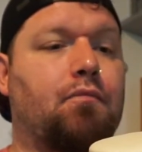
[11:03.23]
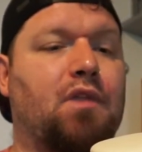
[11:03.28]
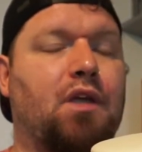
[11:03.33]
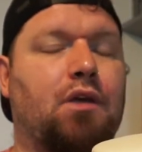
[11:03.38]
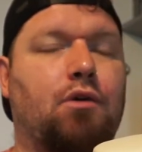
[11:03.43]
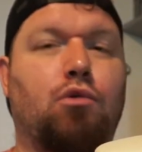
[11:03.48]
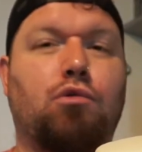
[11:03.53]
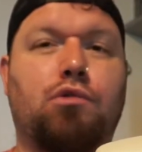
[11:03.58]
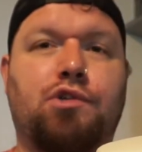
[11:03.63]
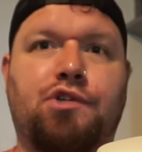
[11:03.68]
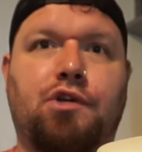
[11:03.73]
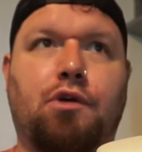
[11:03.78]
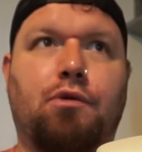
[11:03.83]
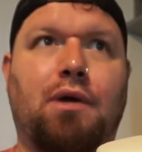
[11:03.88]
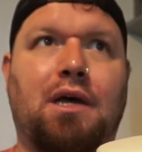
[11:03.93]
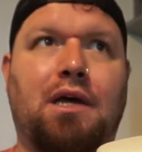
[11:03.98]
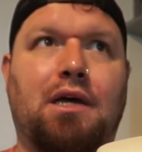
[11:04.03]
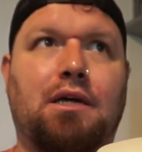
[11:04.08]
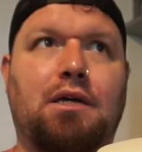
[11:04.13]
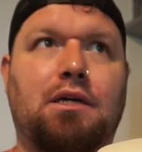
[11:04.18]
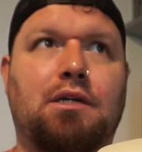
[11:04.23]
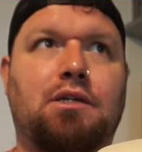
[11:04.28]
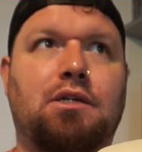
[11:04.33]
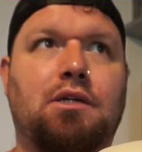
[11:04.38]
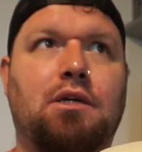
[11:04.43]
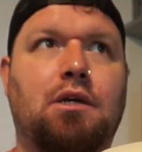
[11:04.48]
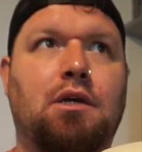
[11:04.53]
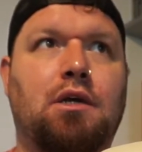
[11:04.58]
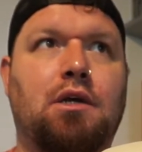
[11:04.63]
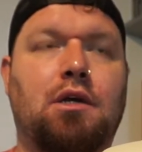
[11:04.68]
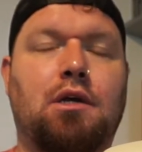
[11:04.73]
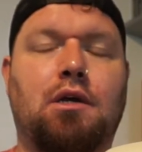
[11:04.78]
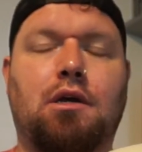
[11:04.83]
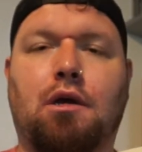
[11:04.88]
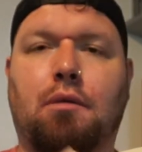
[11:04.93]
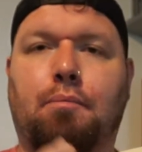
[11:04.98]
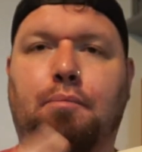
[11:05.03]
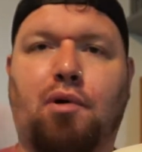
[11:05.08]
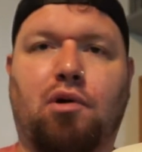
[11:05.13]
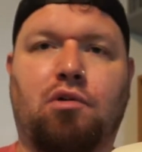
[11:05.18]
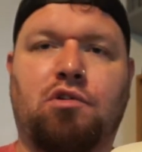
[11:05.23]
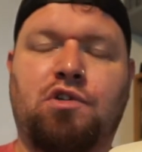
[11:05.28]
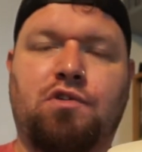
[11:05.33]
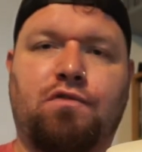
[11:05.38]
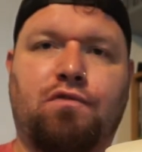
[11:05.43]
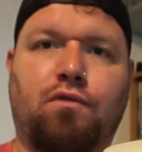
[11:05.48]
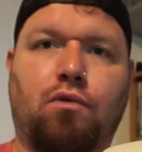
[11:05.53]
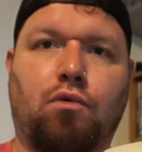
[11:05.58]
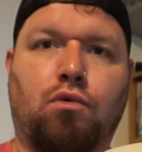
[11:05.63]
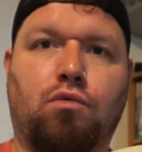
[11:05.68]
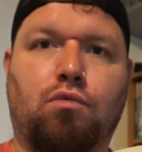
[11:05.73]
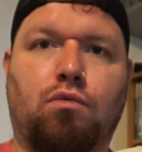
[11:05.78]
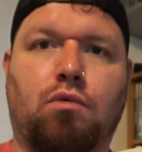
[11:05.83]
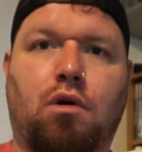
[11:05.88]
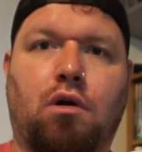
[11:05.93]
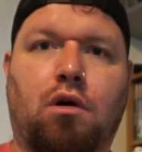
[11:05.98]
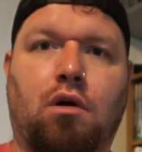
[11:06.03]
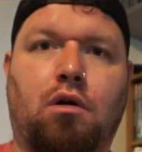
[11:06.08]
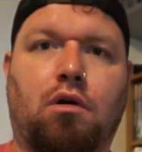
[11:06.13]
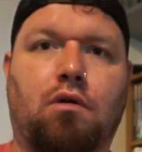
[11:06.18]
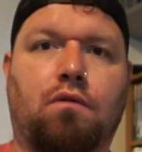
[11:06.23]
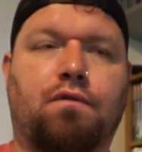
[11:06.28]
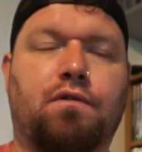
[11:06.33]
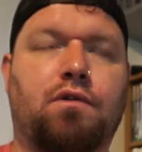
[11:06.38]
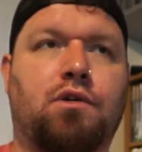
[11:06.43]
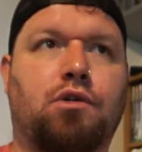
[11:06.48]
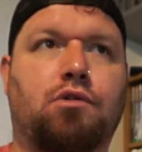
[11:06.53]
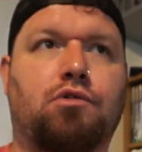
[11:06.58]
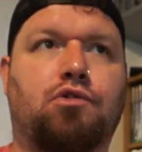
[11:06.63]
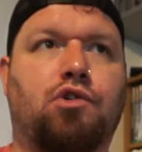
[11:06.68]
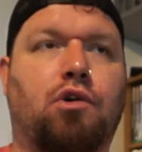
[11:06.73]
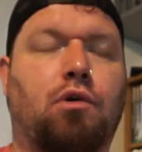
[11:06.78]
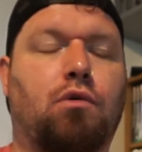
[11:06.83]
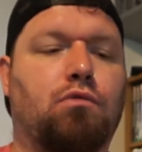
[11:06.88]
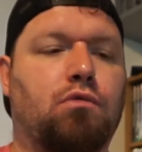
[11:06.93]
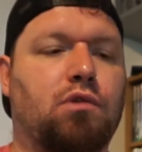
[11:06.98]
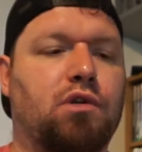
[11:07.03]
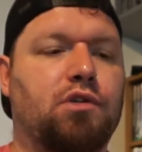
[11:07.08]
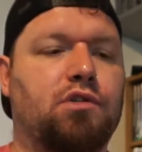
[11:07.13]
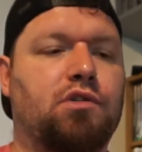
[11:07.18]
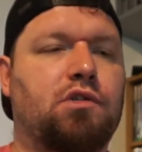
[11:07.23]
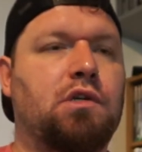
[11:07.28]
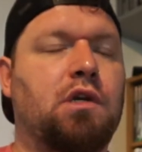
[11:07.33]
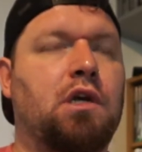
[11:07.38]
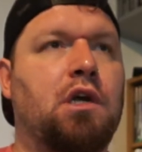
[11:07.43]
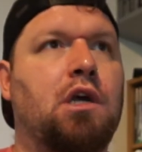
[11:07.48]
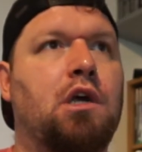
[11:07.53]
you also had a box full of controllers,